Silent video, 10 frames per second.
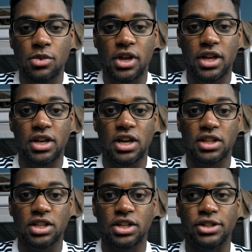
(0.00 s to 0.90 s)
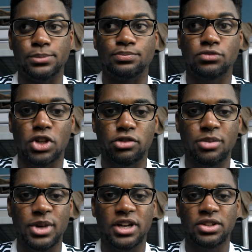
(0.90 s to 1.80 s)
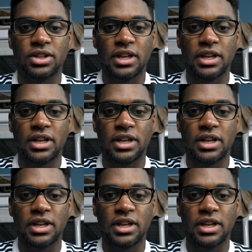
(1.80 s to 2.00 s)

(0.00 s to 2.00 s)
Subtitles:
and he got the rebound,